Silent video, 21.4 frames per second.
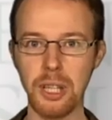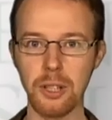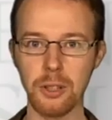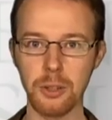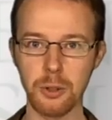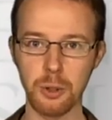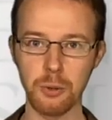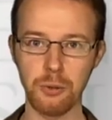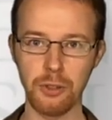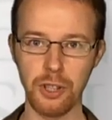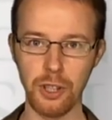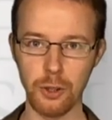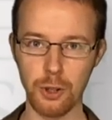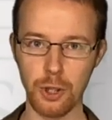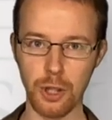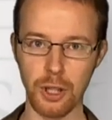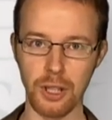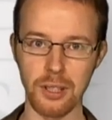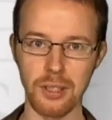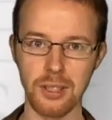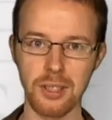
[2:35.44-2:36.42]
peek into the
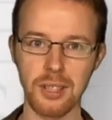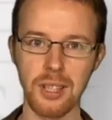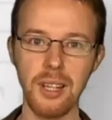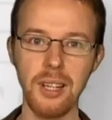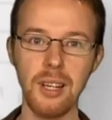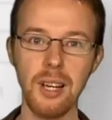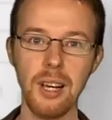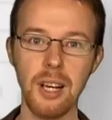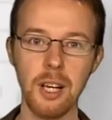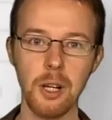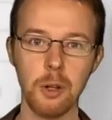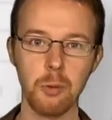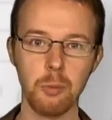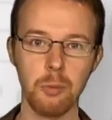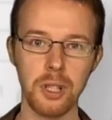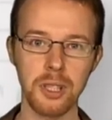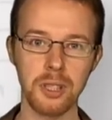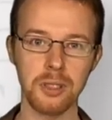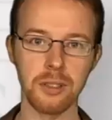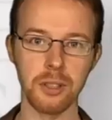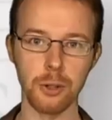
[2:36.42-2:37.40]
future and see
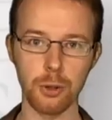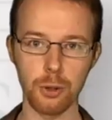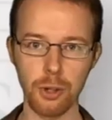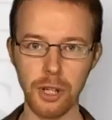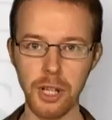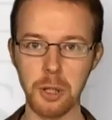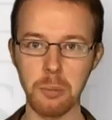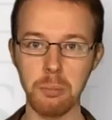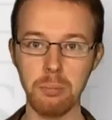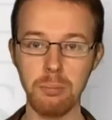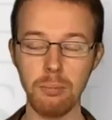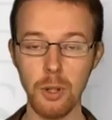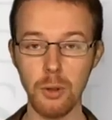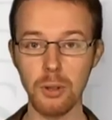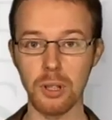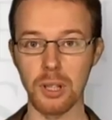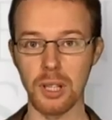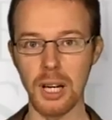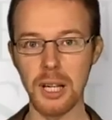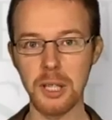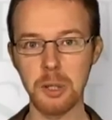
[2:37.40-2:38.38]
whether the dream,
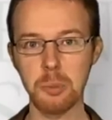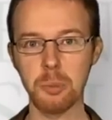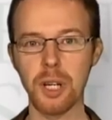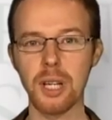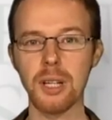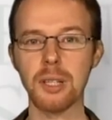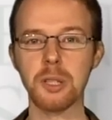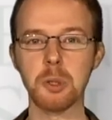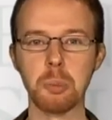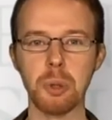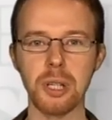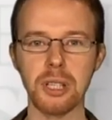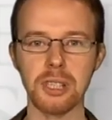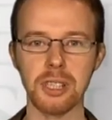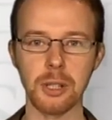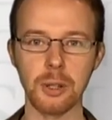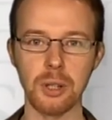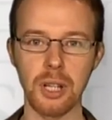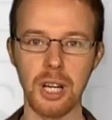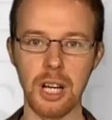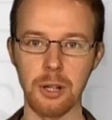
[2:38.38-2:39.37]
or the nightmare,
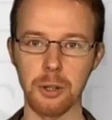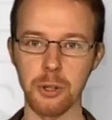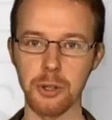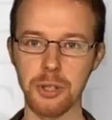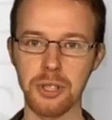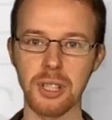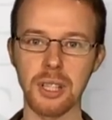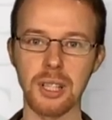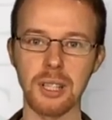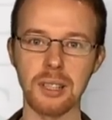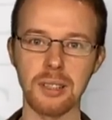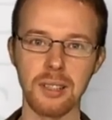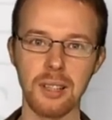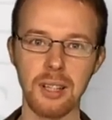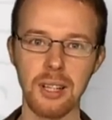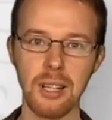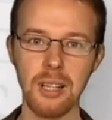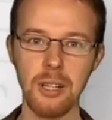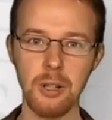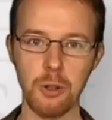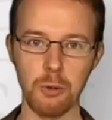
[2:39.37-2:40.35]
depending on how you see it,
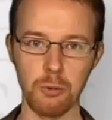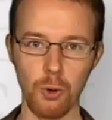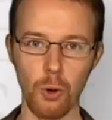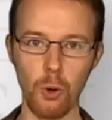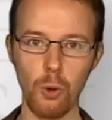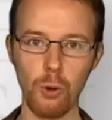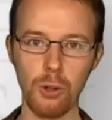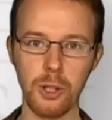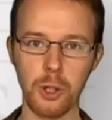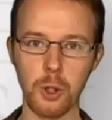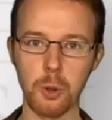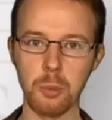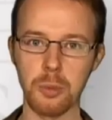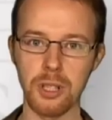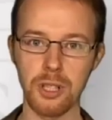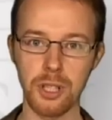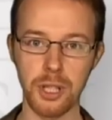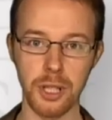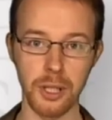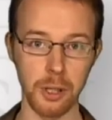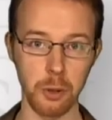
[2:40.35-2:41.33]
of all
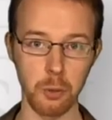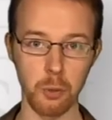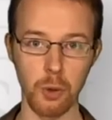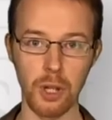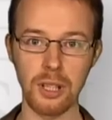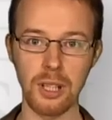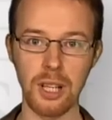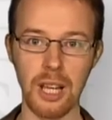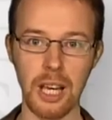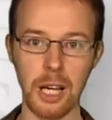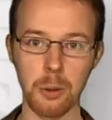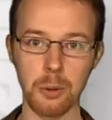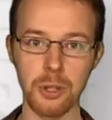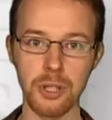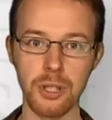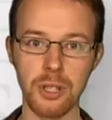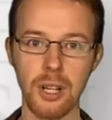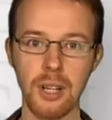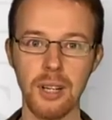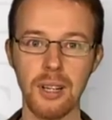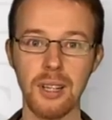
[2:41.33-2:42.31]
humans sharing one
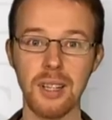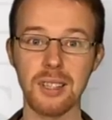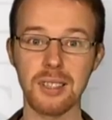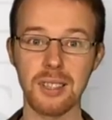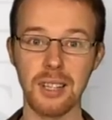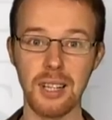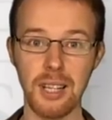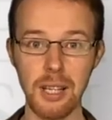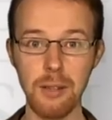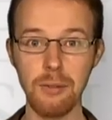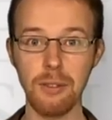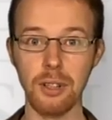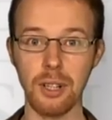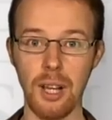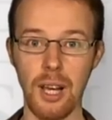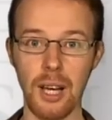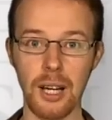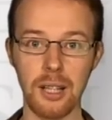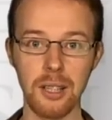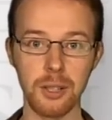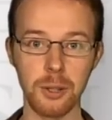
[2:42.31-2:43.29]
language is ever
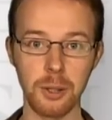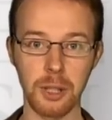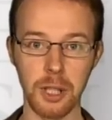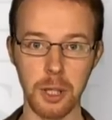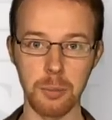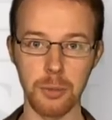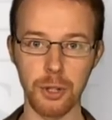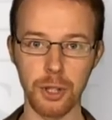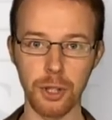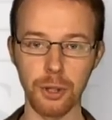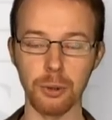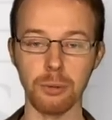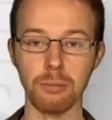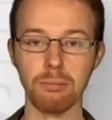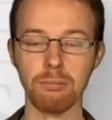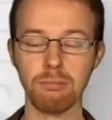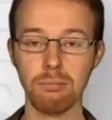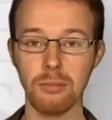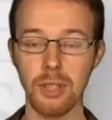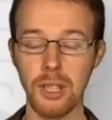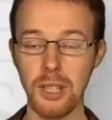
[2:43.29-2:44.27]
likely to come
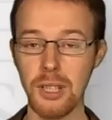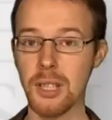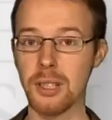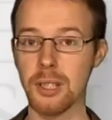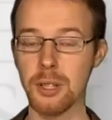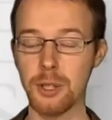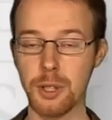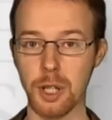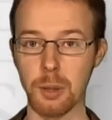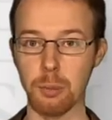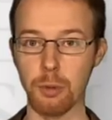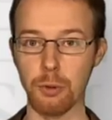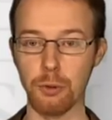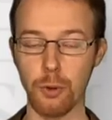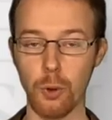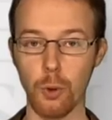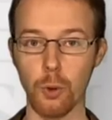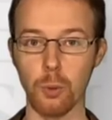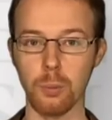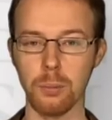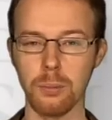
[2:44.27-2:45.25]
true, in any shape or
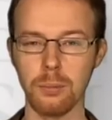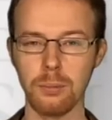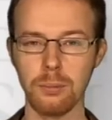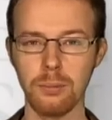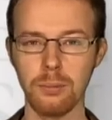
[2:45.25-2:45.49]
form.